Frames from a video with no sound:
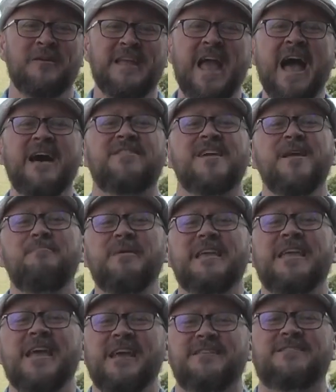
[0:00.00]
Yeah, they
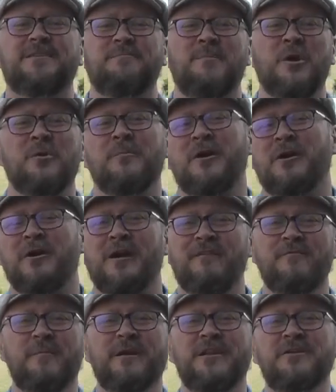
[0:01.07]
began to murmur.
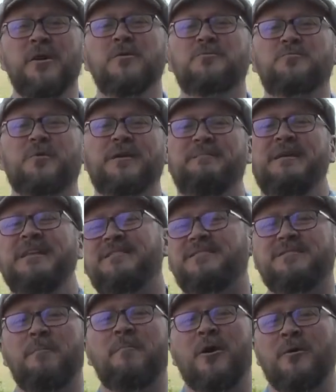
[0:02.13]
Everybody knows what it means
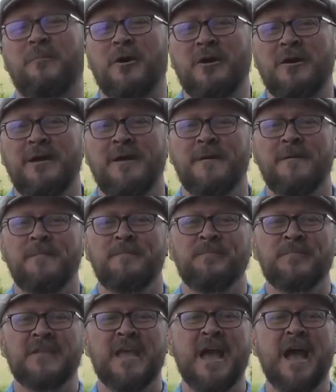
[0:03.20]
to murmur?
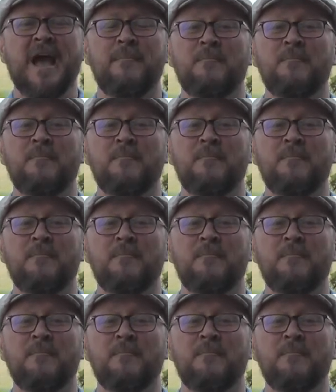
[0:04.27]
Yeah,